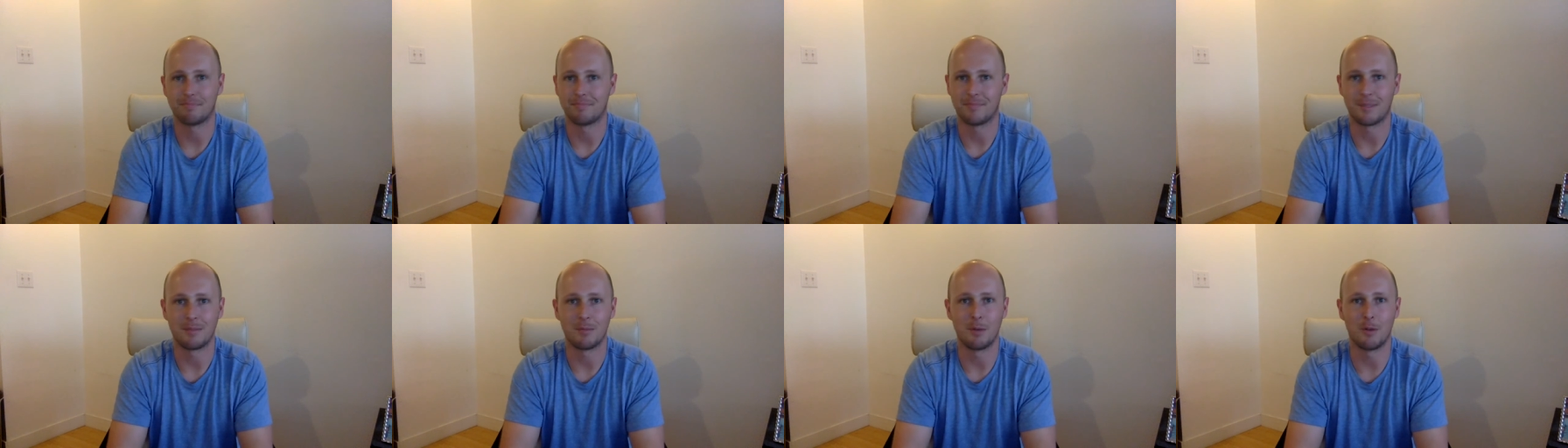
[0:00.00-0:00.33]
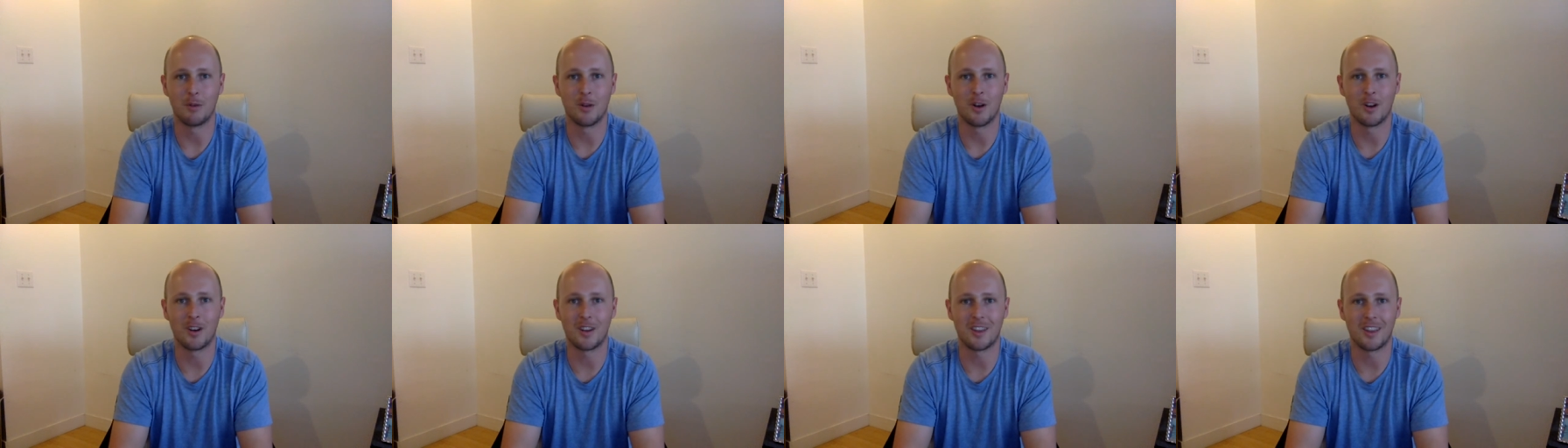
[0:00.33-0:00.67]
move
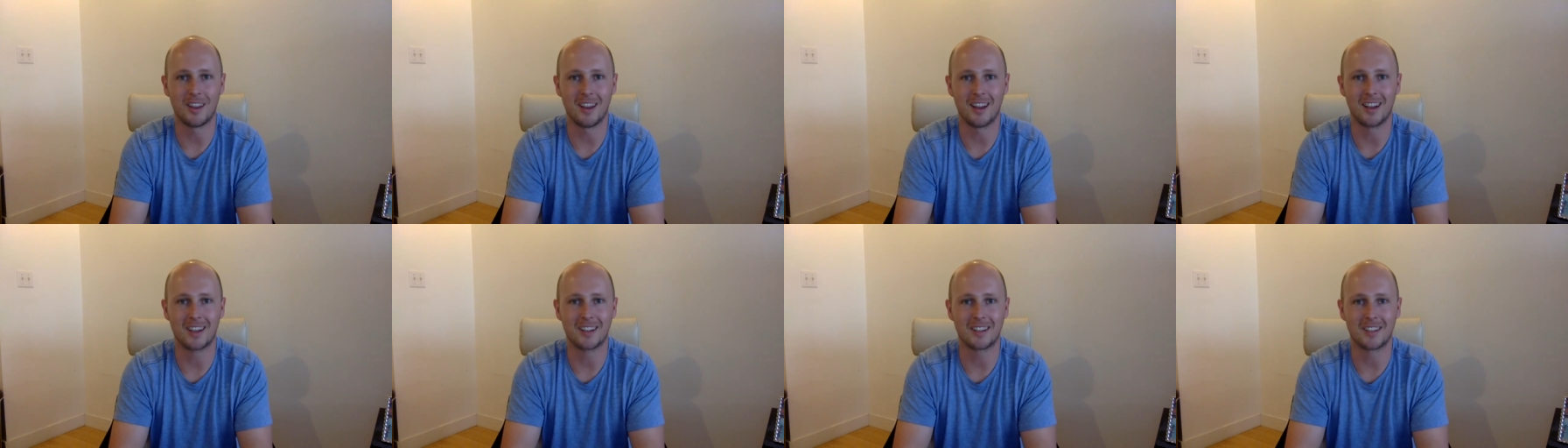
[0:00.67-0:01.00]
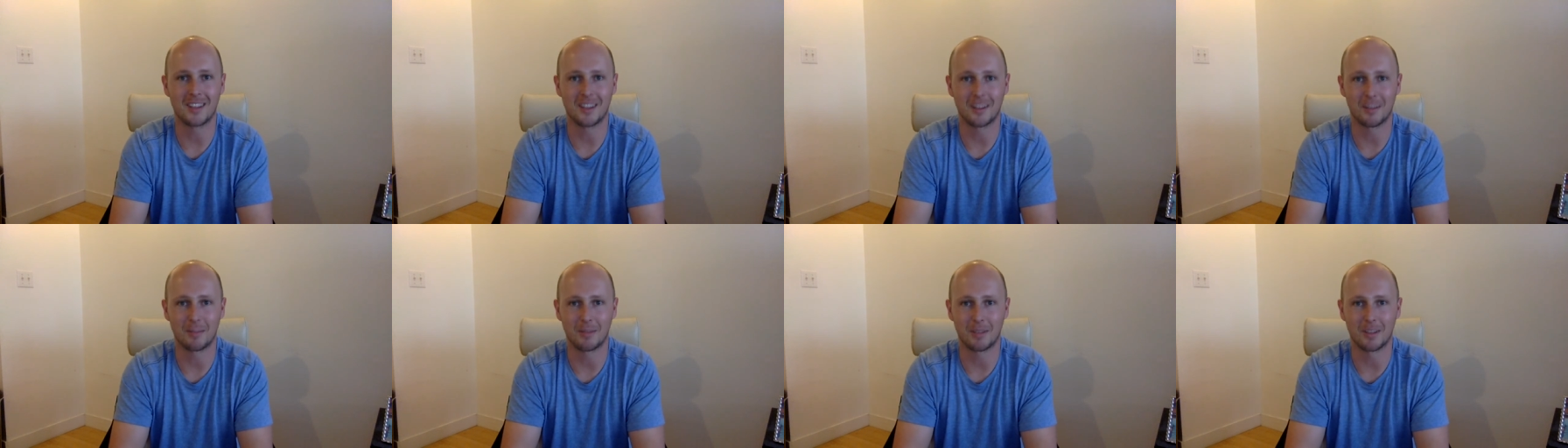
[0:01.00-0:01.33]
on to the next
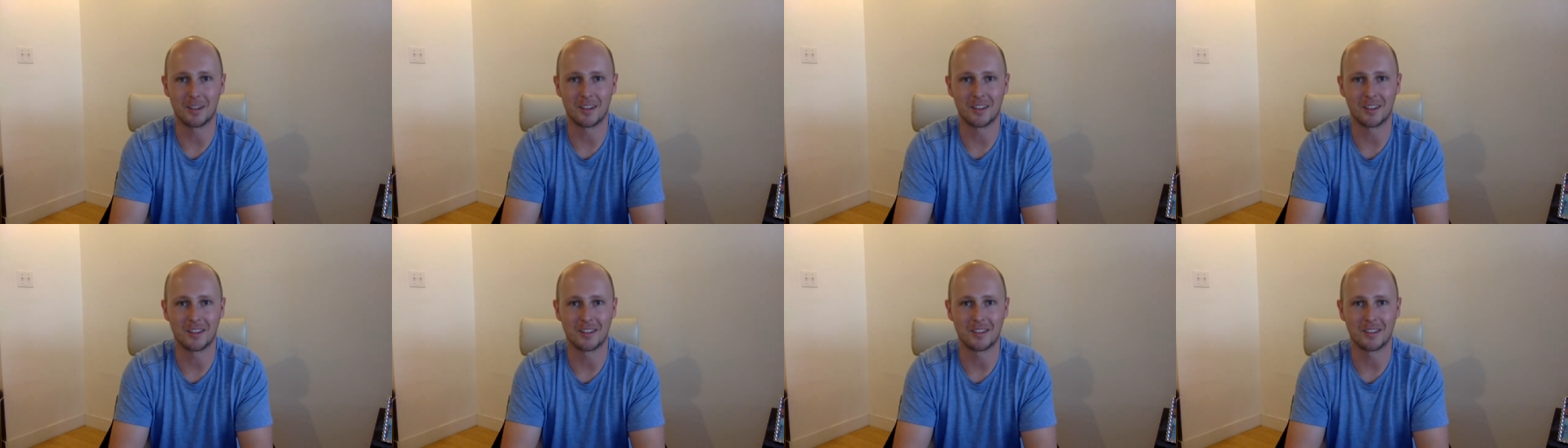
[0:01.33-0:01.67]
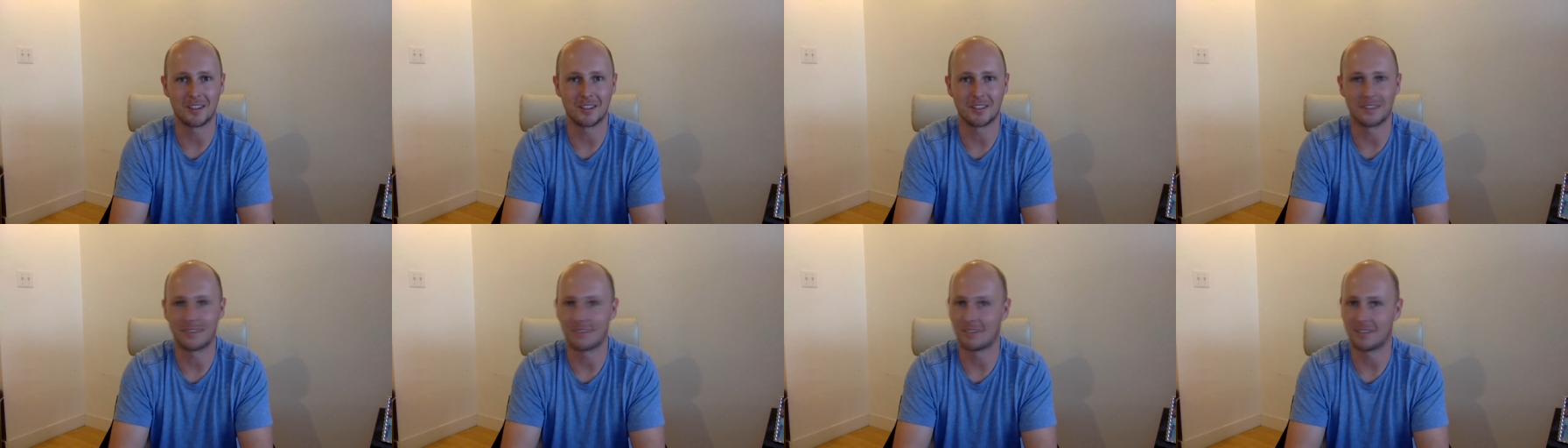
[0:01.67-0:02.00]
thing,
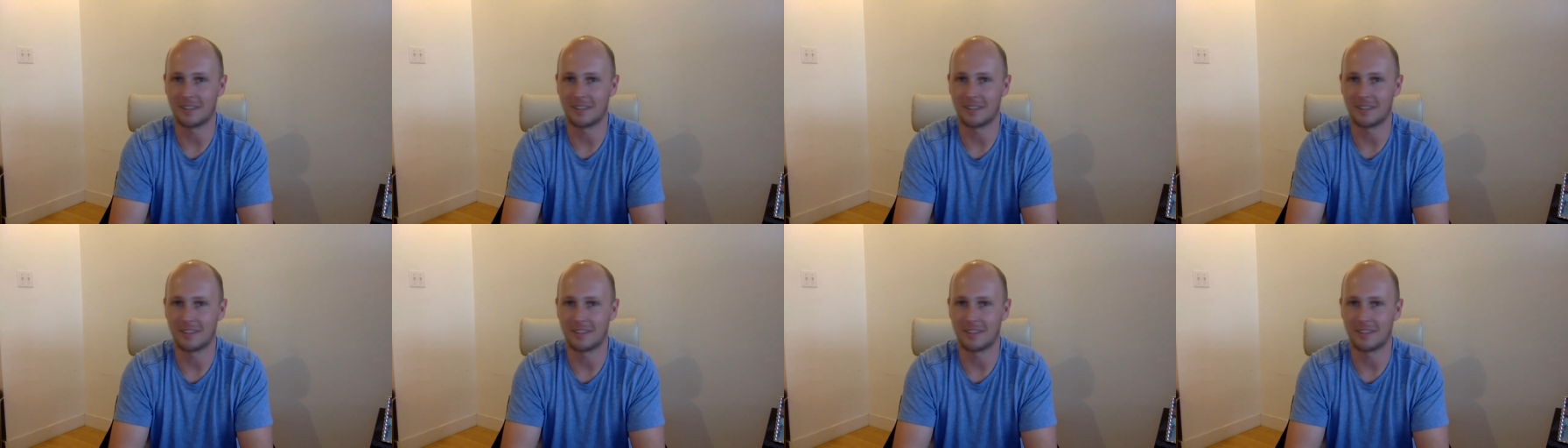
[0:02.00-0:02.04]
because